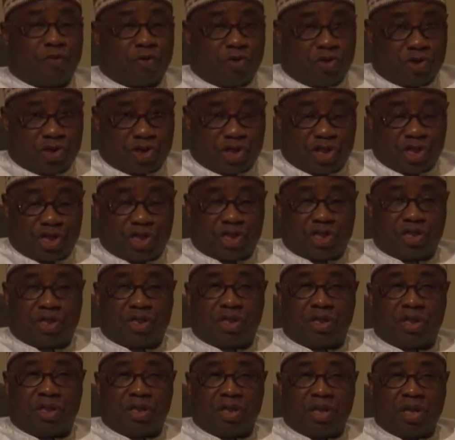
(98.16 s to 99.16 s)
process
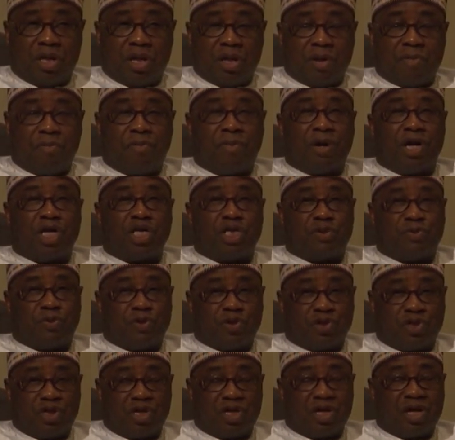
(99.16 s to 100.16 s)
by
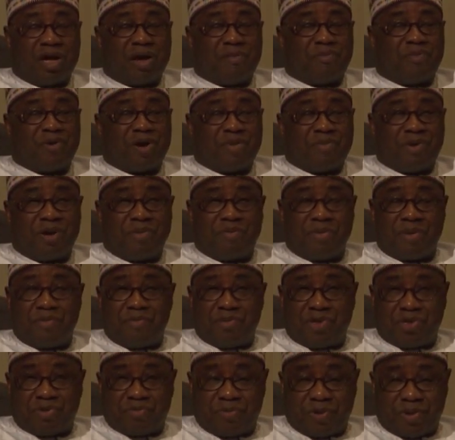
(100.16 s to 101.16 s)
sponsoring a private
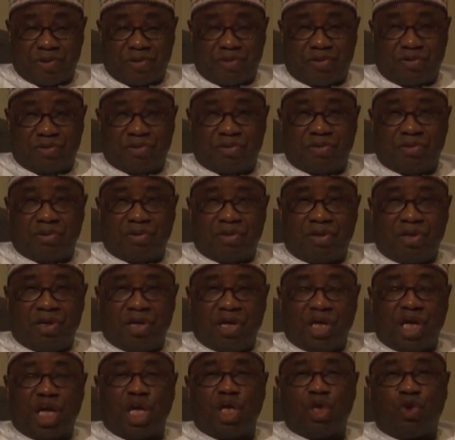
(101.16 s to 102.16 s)
member's bill
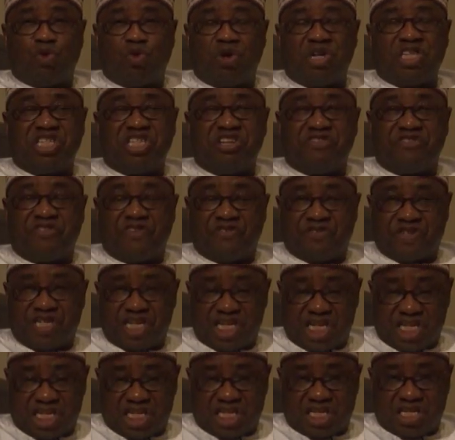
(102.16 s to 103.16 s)
in
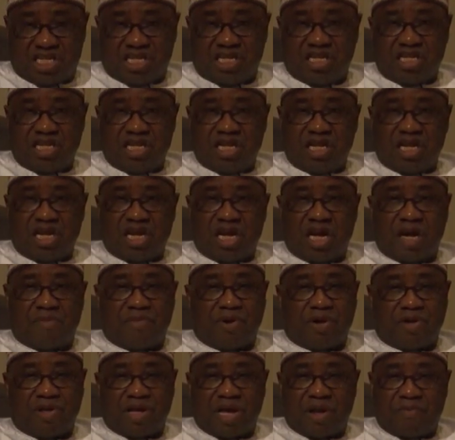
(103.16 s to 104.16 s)
2015
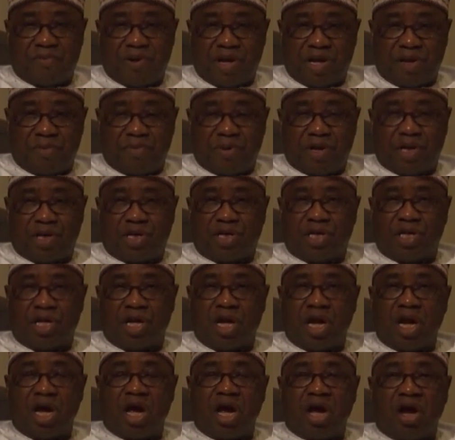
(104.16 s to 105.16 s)
about the amendment
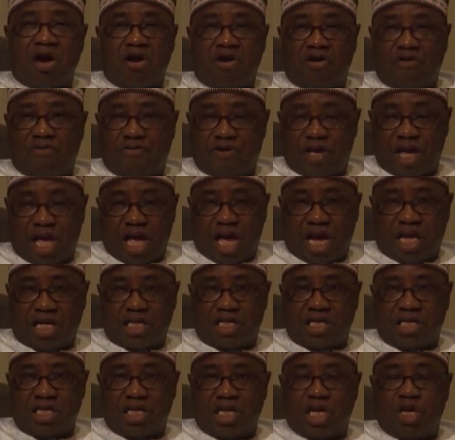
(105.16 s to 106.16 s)
of the
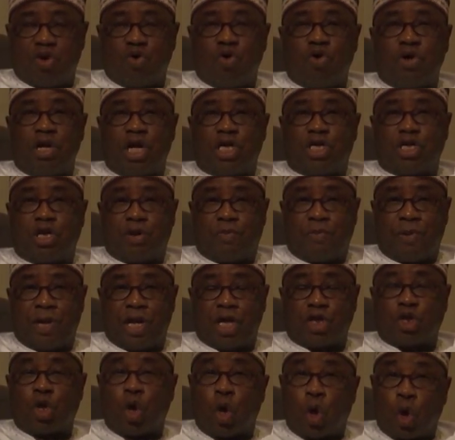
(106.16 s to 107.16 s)
Act in order to
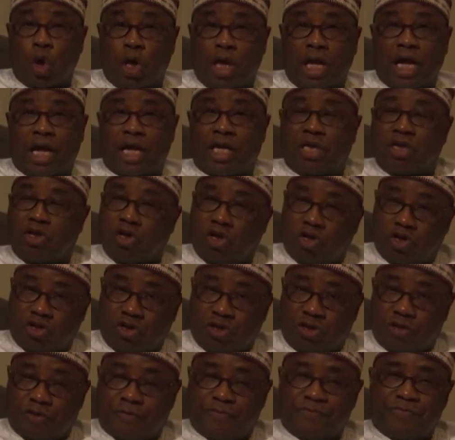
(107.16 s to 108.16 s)
reflect online
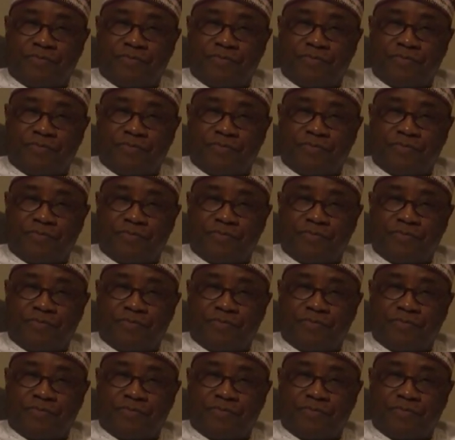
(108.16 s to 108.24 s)
learning.